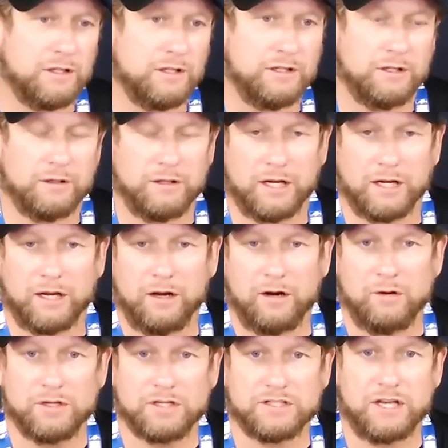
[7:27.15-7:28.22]
you know like i
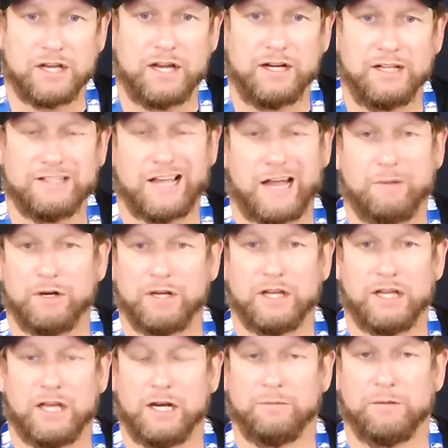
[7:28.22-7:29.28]
always say anytime we
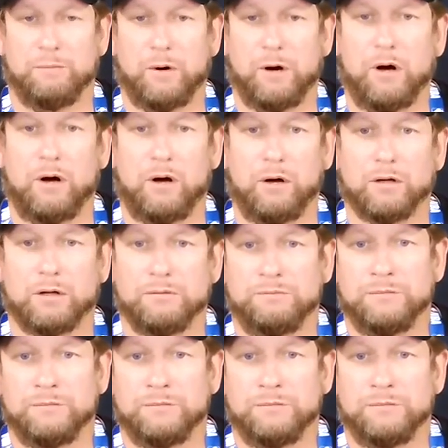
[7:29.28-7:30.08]
can get him the ball